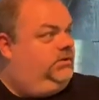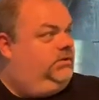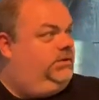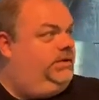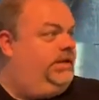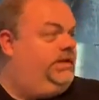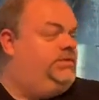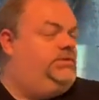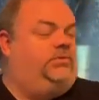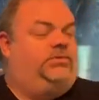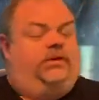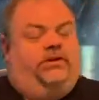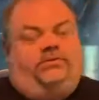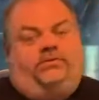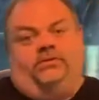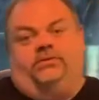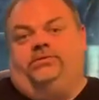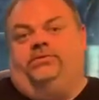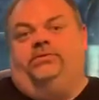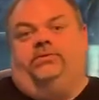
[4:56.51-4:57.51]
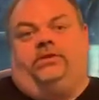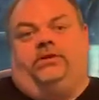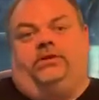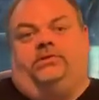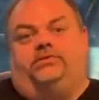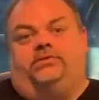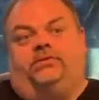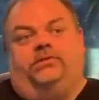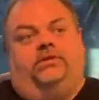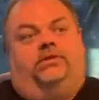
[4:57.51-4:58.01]
Yeah, so right around
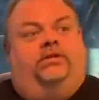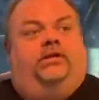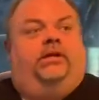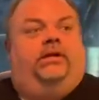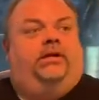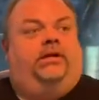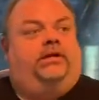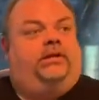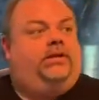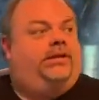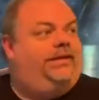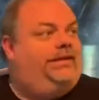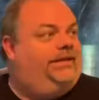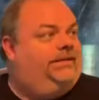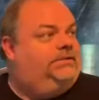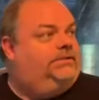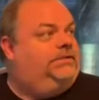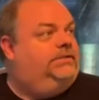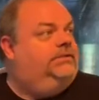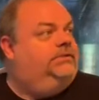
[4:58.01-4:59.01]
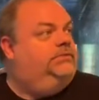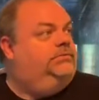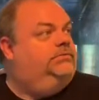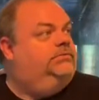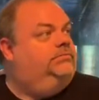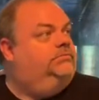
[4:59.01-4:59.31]
2,000, and then I got like 15